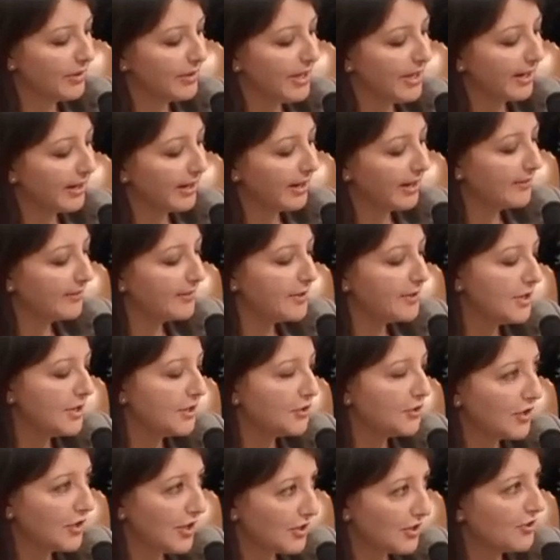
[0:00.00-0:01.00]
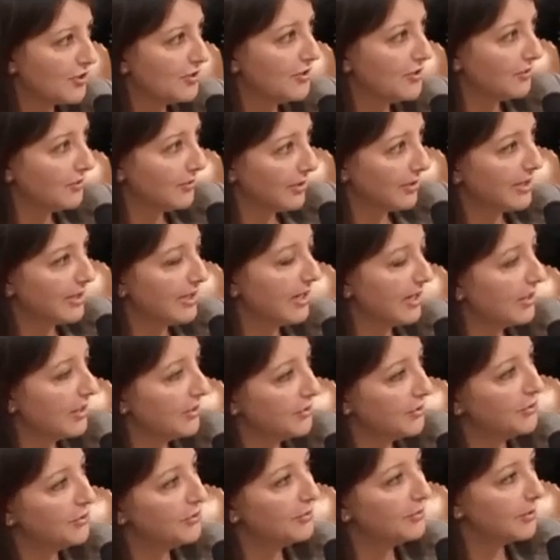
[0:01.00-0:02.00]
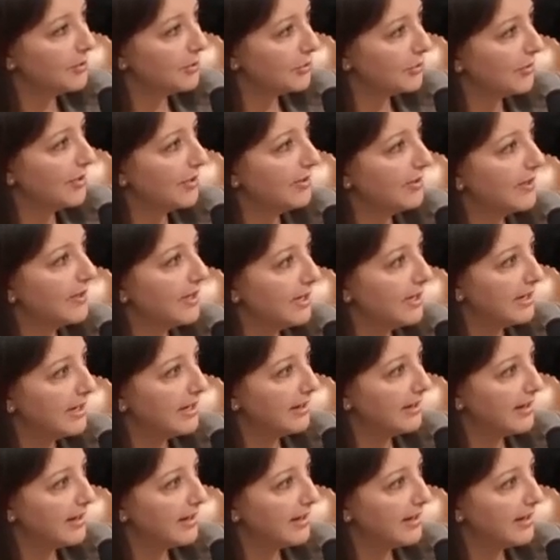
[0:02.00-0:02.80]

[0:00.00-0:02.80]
that governance structure is really consumer driven,